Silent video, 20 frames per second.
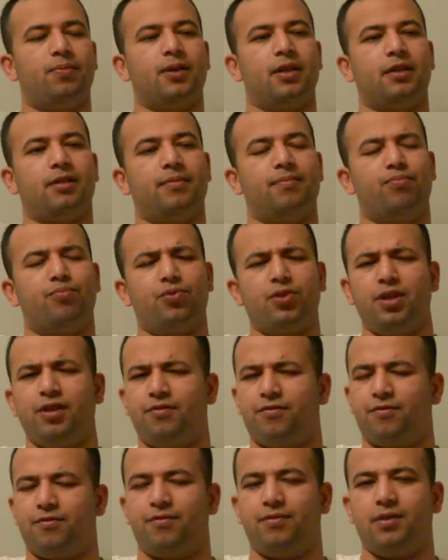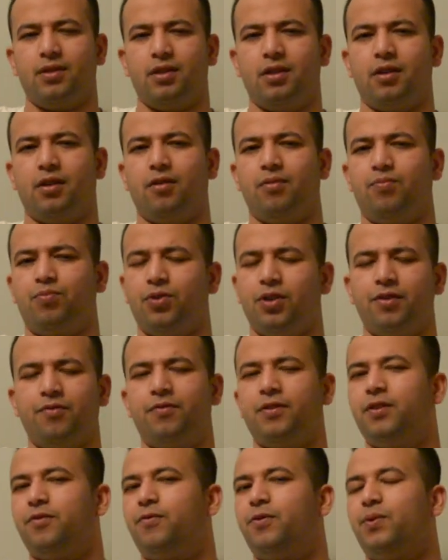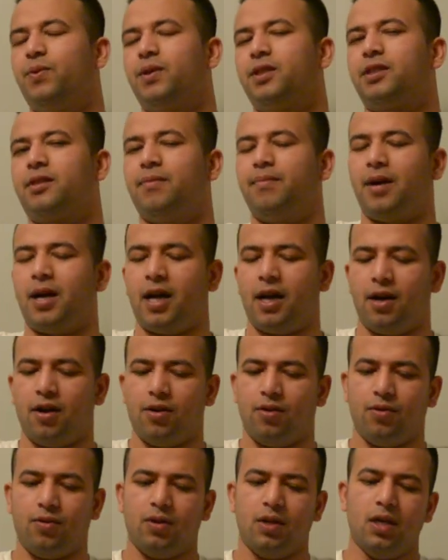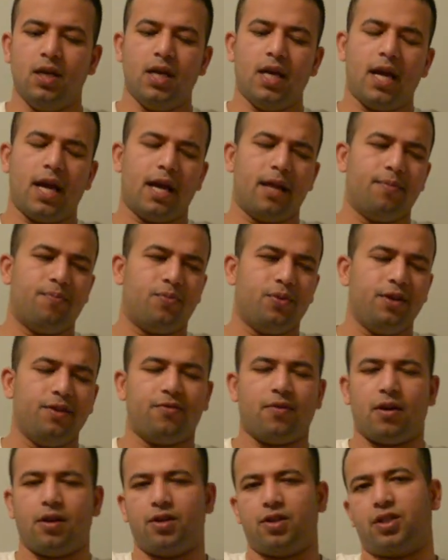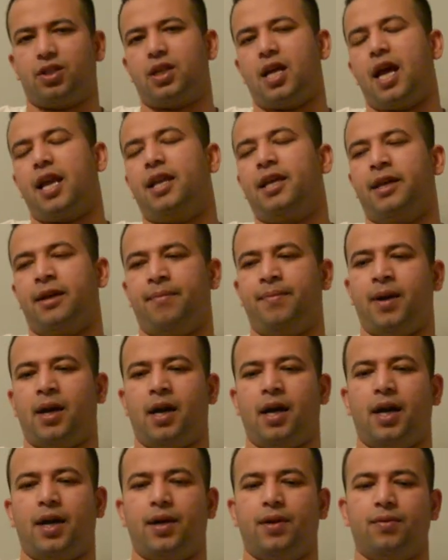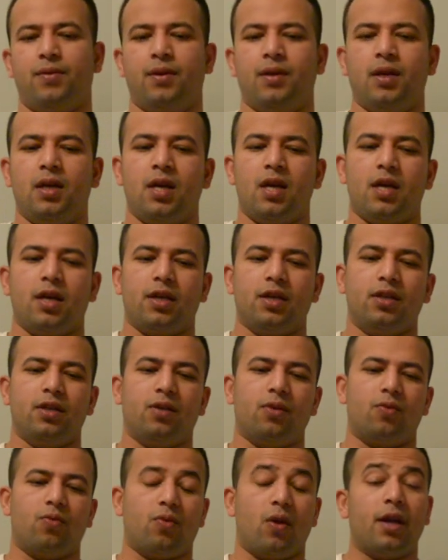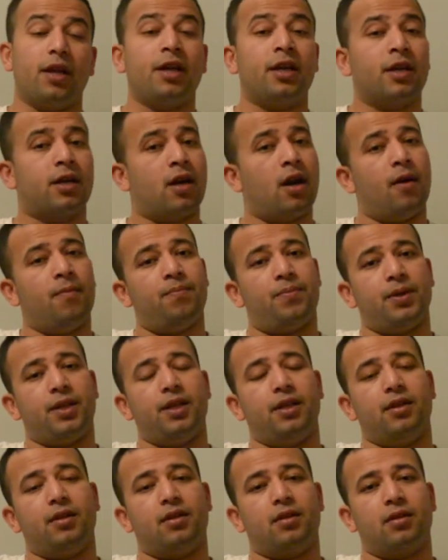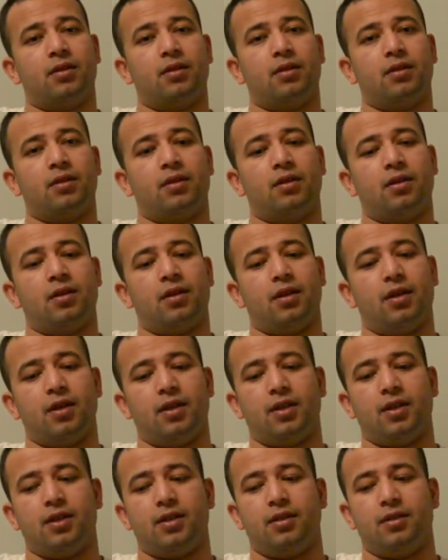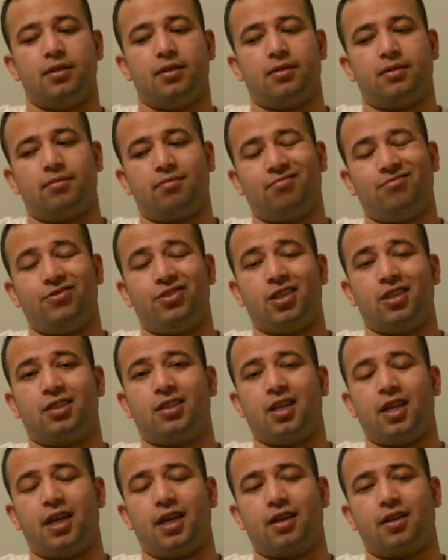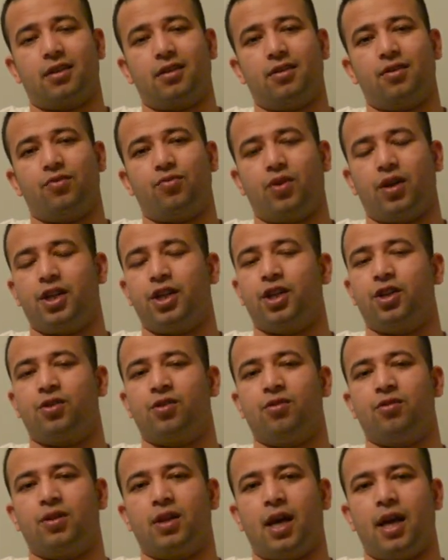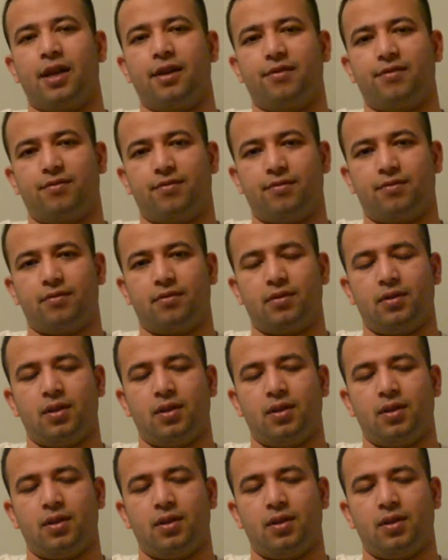bit brief influence about and brief understanding about, running a company is just like running your own life.